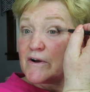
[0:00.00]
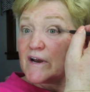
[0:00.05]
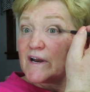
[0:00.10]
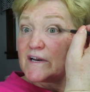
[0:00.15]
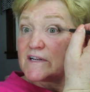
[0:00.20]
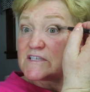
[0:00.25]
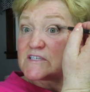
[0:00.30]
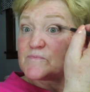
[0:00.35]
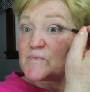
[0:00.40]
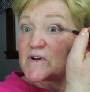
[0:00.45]

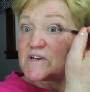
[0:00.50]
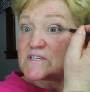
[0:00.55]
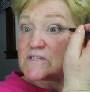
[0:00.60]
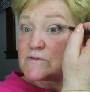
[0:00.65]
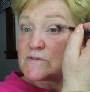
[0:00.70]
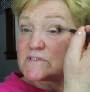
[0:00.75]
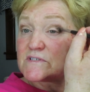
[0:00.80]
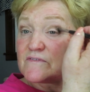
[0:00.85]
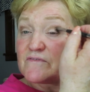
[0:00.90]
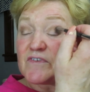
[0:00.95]
and
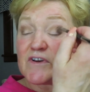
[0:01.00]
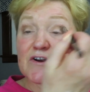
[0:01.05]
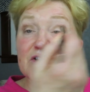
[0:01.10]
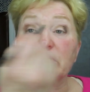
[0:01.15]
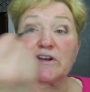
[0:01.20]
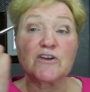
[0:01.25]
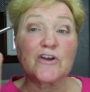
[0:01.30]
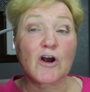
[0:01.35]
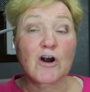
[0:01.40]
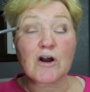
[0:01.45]
espresso is a very
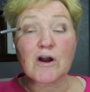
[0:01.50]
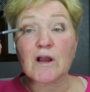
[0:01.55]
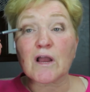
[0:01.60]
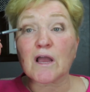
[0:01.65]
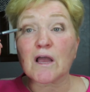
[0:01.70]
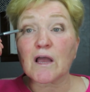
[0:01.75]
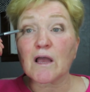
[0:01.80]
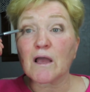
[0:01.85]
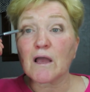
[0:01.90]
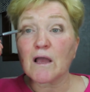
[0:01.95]
dark
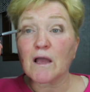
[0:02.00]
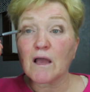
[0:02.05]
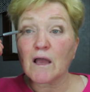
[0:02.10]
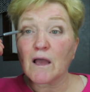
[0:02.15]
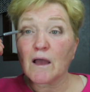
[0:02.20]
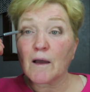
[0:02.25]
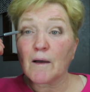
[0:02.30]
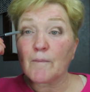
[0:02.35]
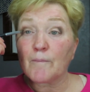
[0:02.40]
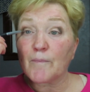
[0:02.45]

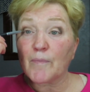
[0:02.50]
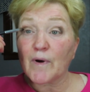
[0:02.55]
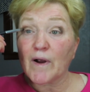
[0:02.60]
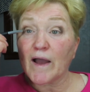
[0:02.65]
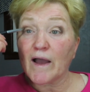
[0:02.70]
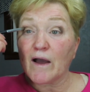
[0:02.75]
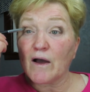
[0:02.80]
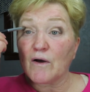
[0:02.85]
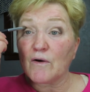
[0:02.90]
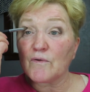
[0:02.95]

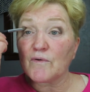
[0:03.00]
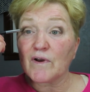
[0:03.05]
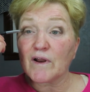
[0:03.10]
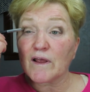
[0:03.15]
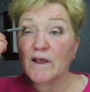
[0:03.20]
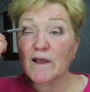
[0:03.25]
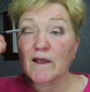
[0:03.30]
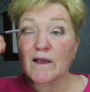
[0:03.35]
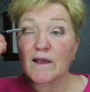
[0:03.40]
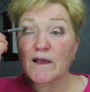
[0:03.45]
brown.